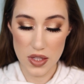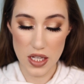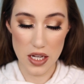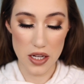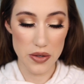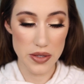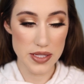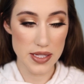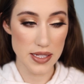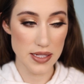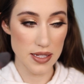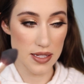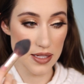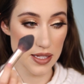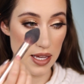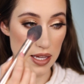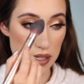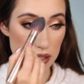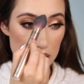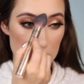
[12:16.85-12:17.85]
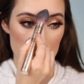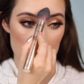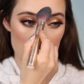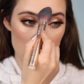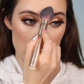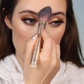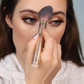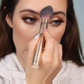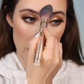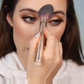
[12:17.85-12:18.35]
I always like to take a
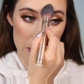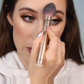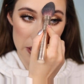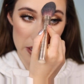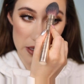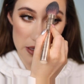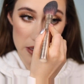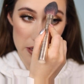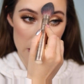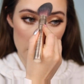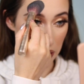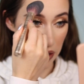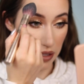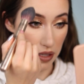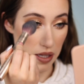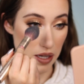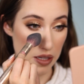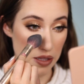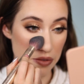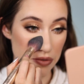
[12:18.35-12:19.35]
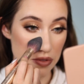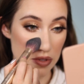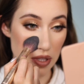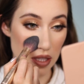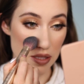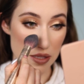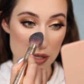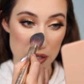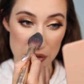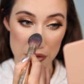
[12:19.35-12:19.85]
little powder and kind of
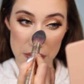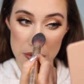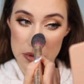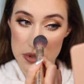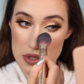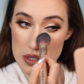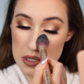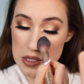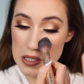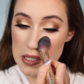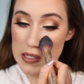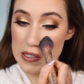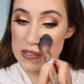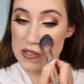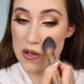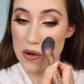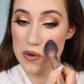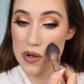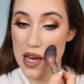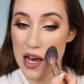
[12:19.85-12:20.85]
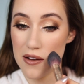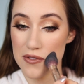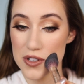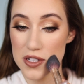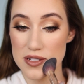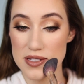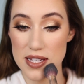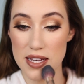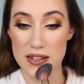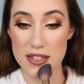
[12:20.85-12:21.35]
dust it through the T-zone
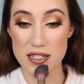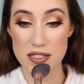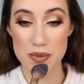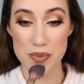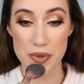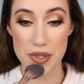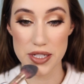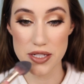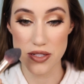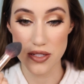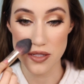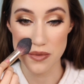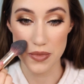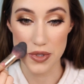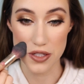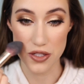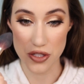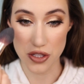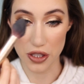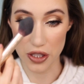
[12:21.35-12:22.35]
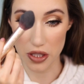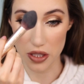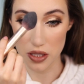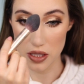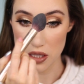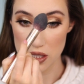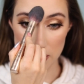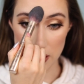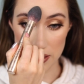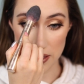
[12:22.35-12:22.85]
after setting spray just to make sure
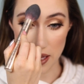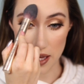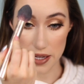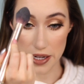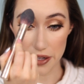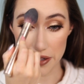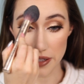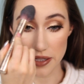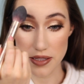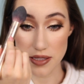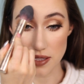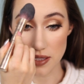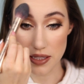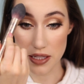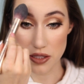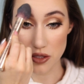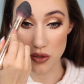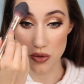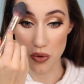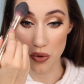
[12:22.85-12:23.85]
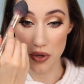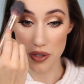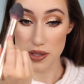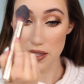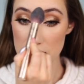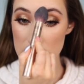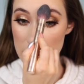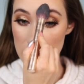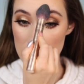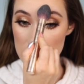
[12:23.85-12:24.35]
that that area doesn't get too
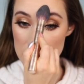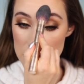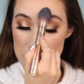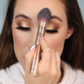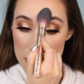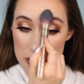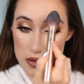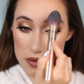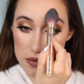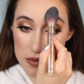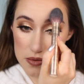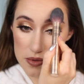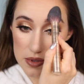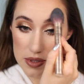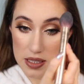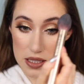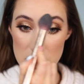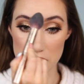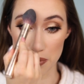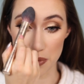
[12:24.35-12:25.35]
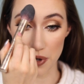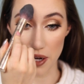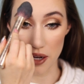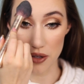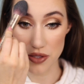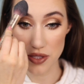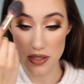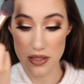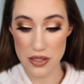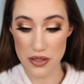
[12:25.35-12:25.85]
oily. Also in the
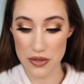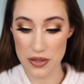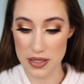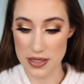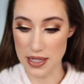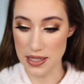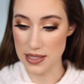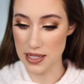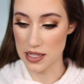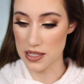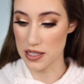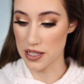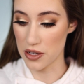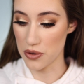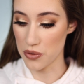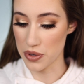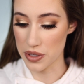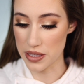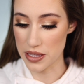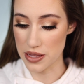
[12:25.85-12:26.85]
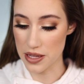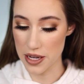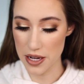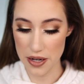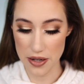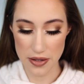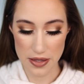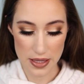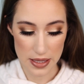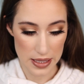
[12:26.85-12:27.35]
brows a little because I tend to get oily
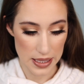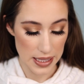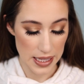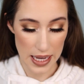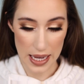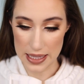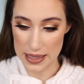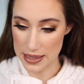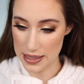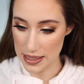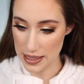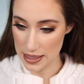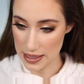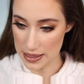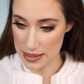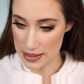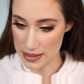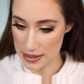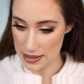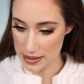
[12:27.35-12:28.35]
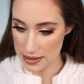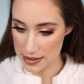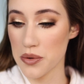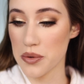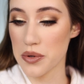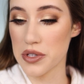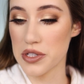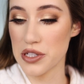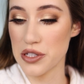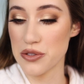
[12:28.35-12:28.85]
there. And then
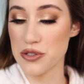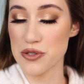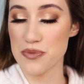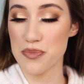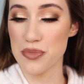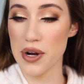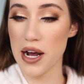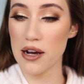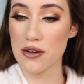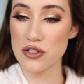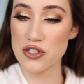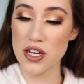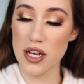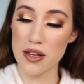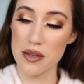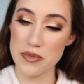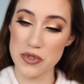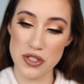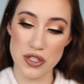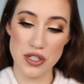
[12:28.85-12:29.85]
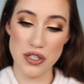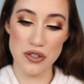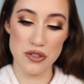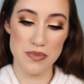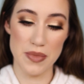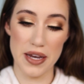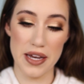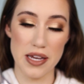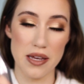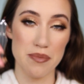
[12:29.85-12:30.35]
we're gonna use brow gel. I'm just gonna use
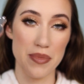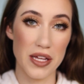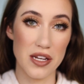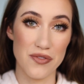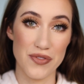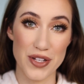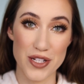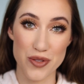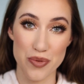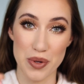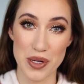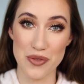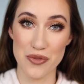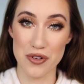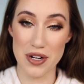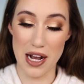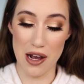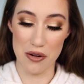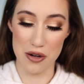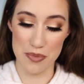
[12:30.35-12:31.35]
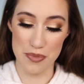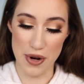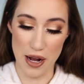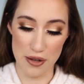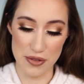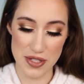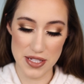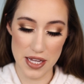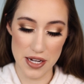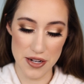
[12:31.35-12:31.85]
my Benefit twenty-four hour
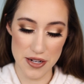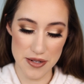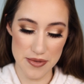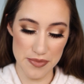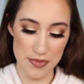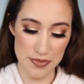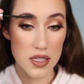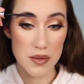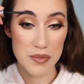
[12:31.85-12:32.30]
brow setter.